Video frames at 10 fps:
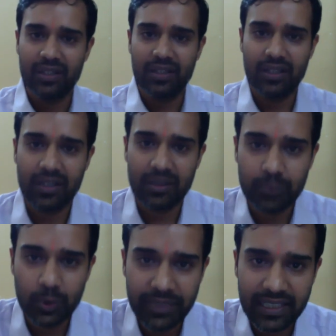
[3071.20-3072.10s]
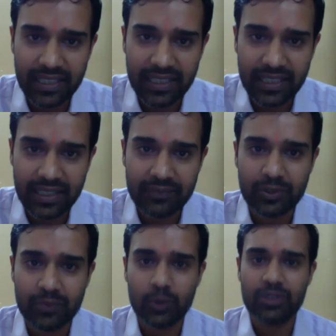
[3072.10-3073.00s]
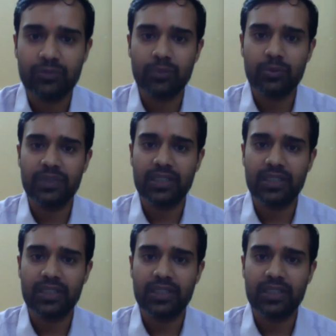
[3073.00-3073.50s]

Bhumika, from question from Bhumika,